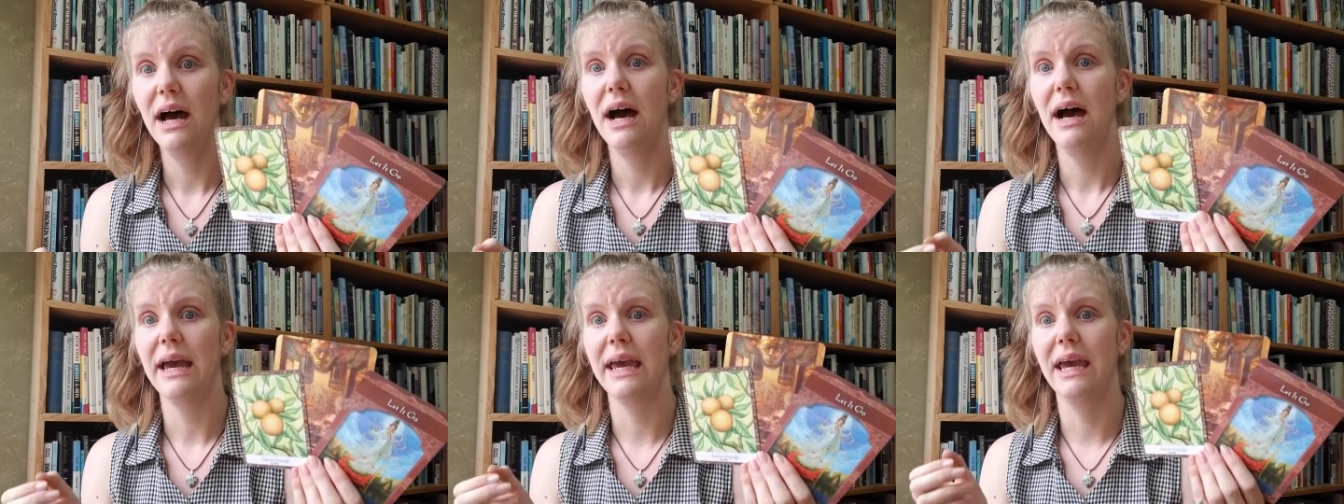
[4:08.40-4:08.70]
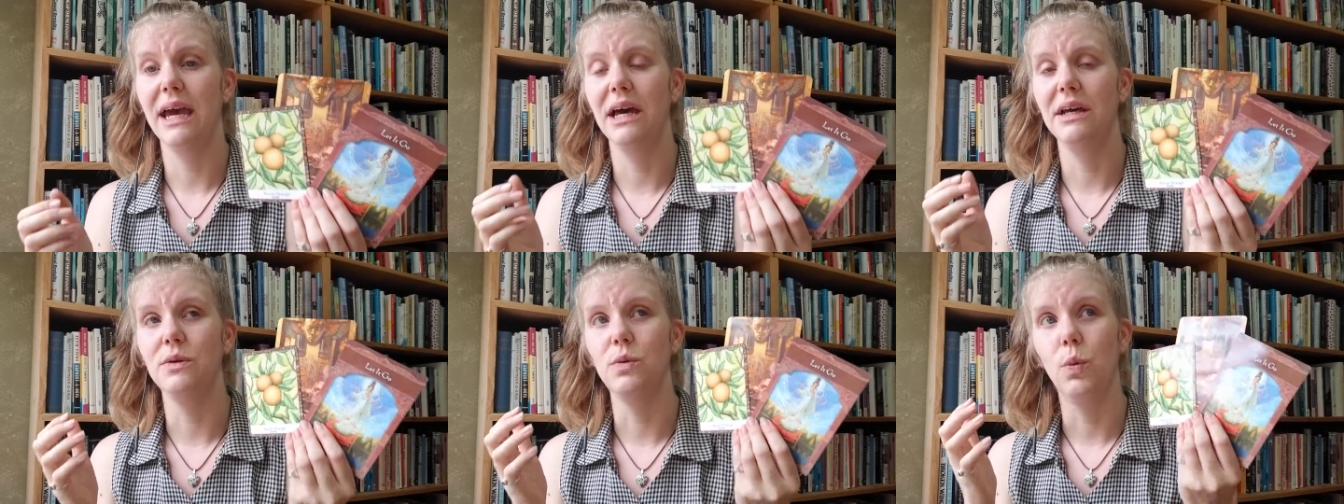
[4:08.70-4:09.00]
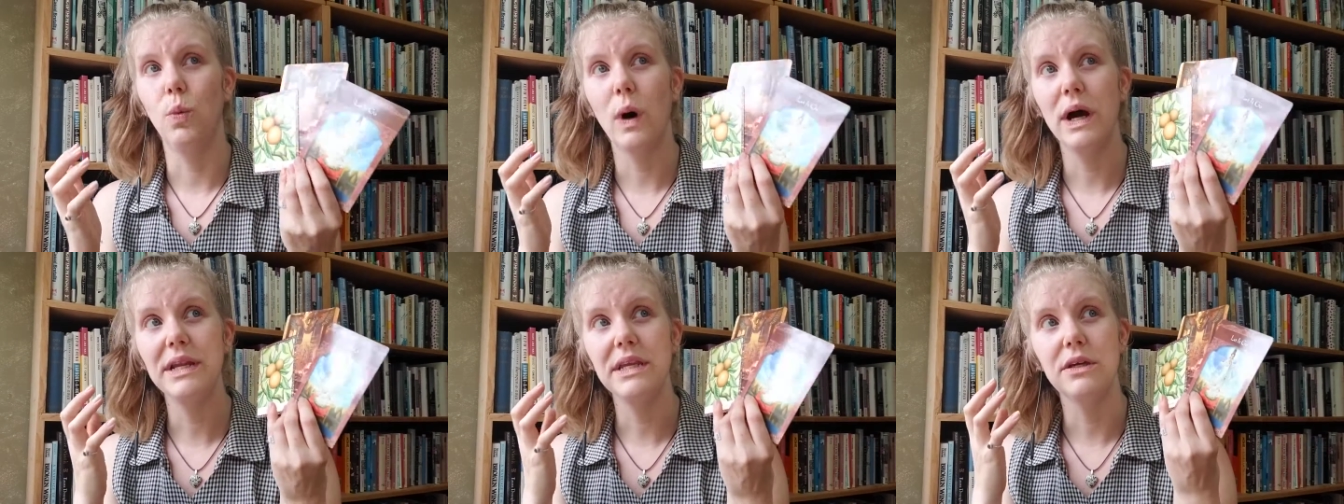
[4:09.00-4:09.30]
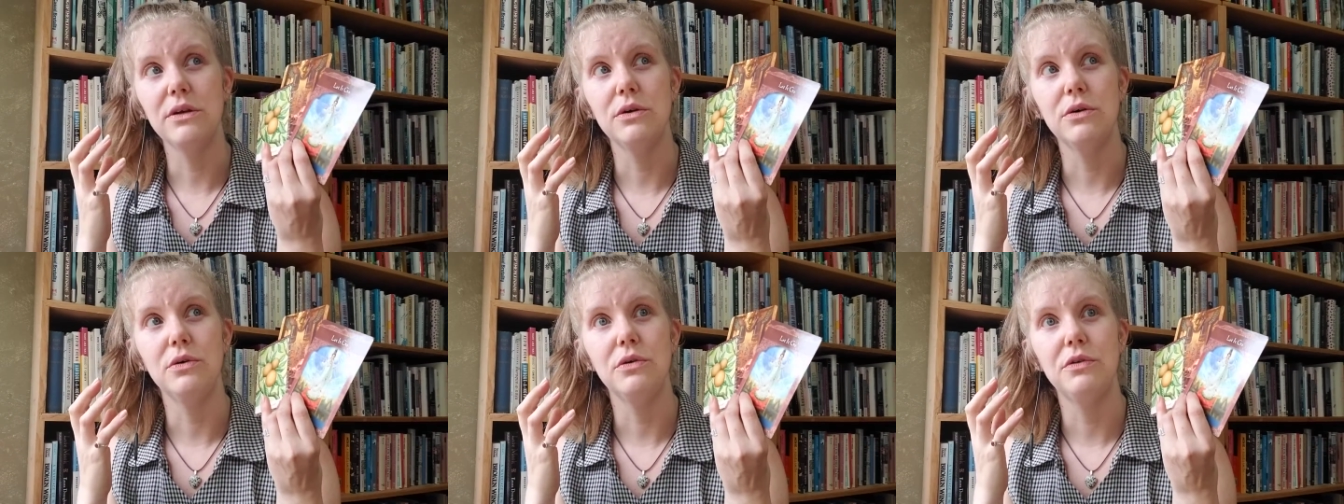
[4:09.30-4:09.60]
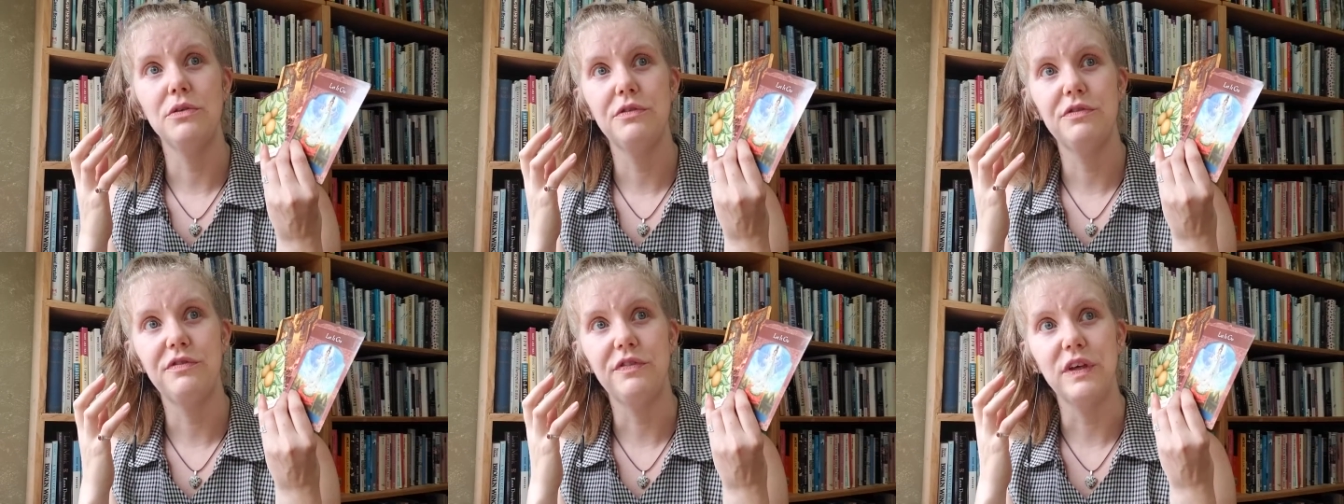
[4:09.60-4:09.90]
and what
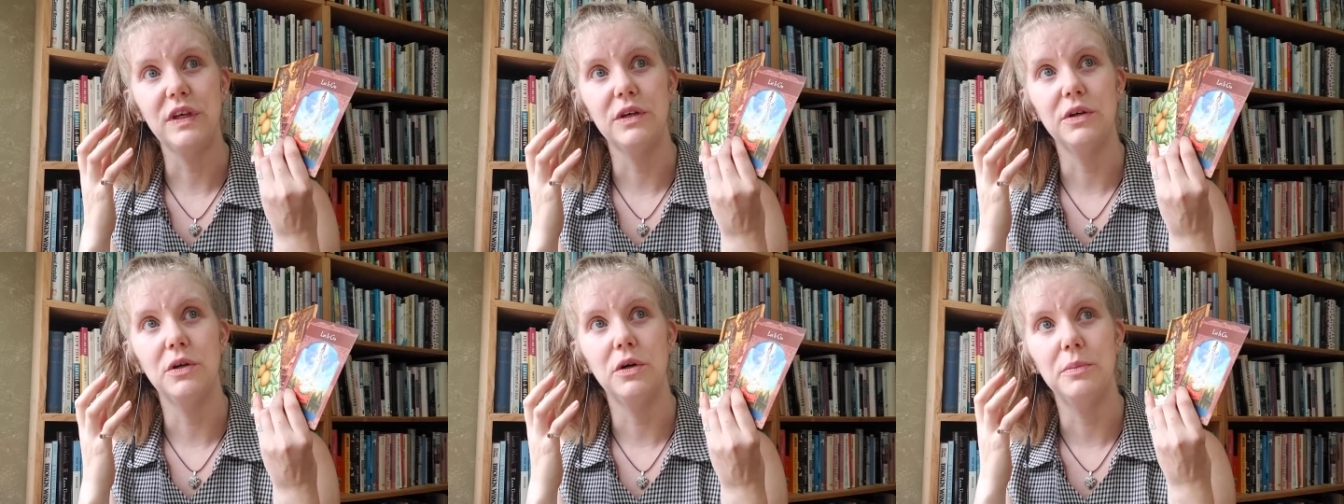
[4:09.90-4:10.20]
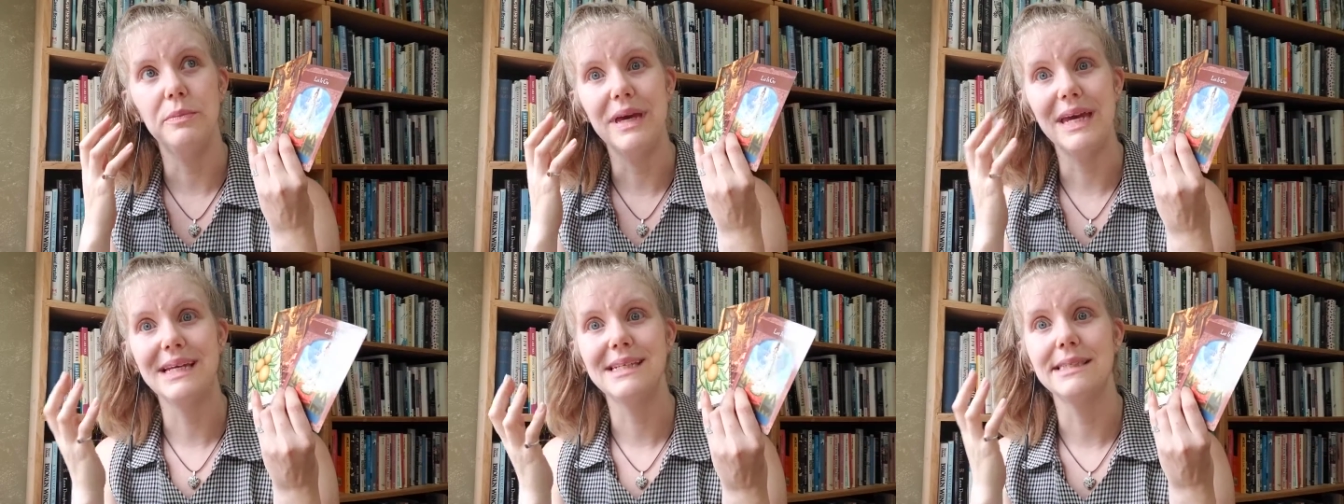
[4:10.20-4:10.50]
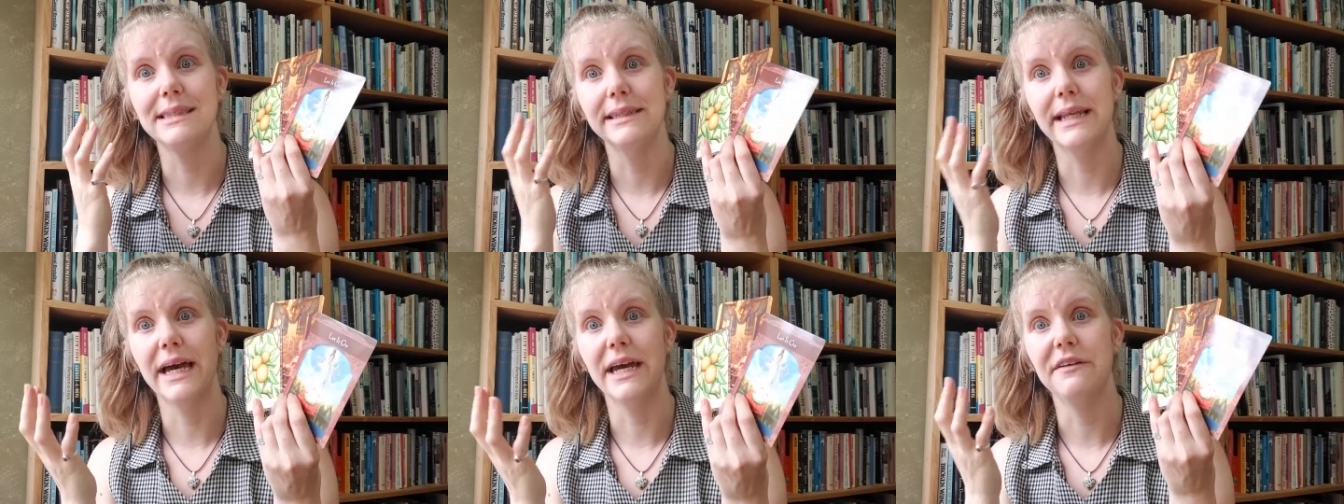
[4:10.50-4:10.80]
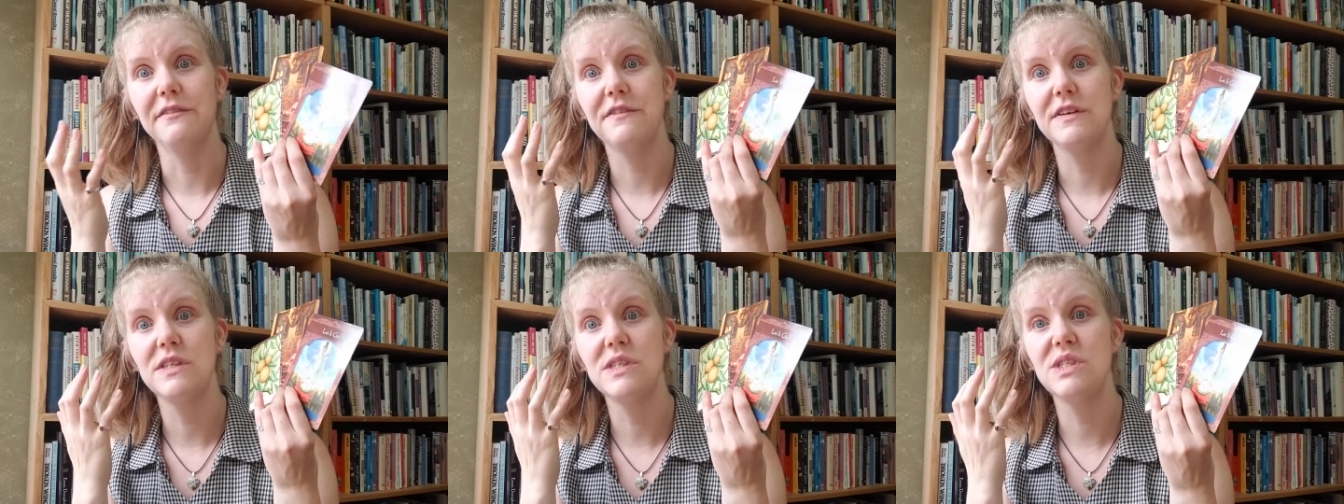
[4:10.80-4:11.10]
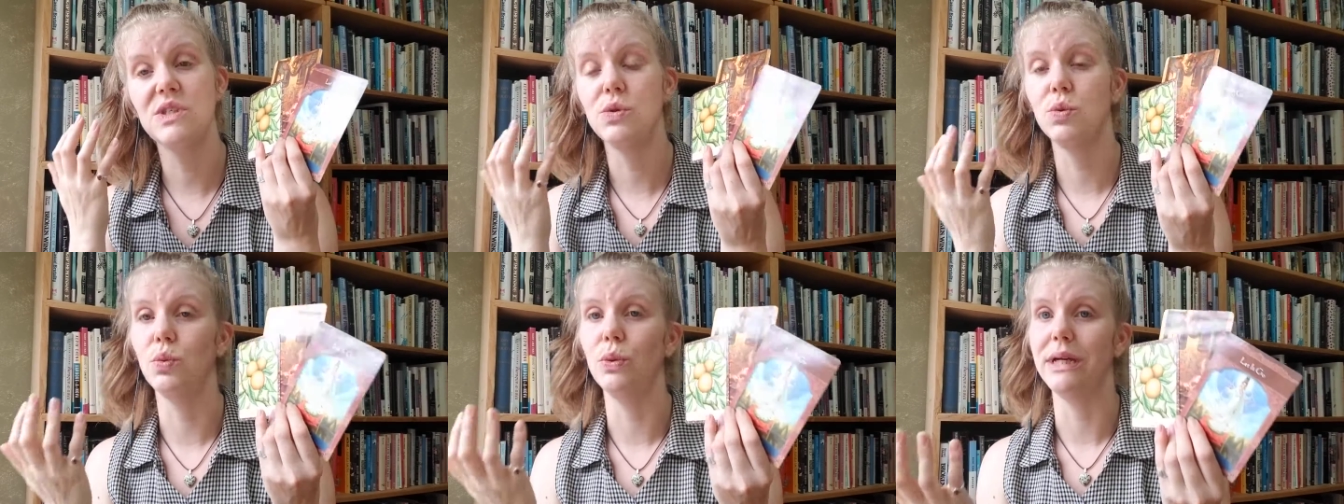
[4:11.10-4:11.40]
you feel makes life
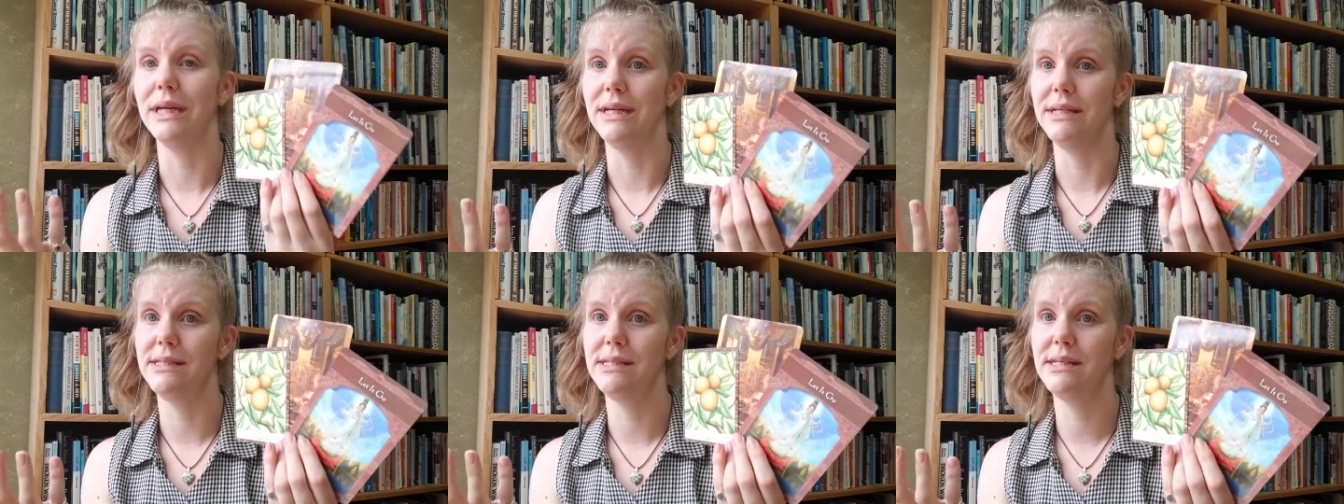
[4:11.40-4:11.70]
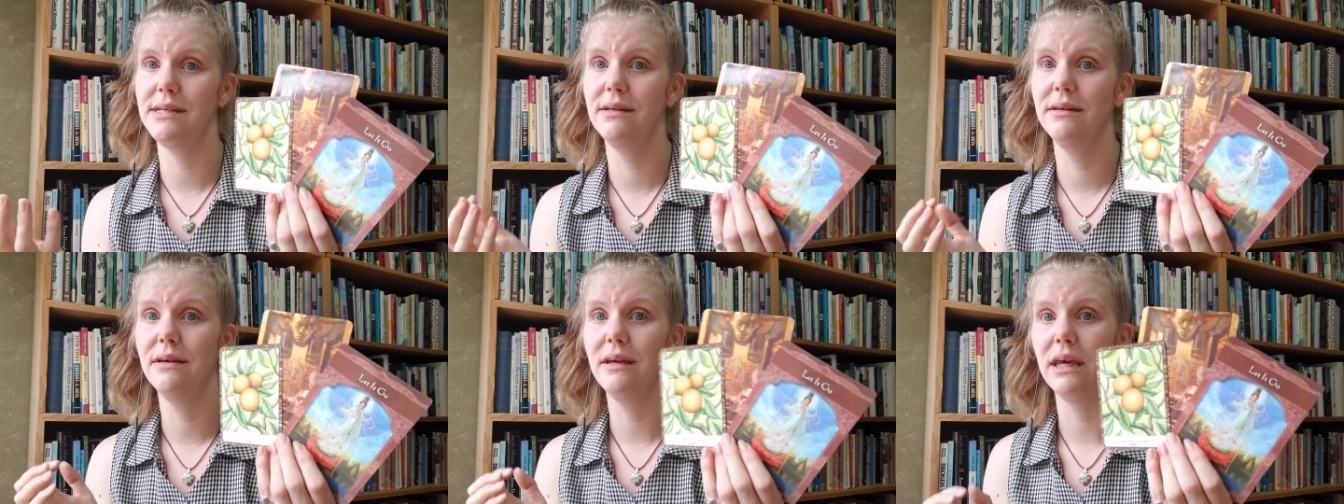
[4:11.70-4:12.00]
sweet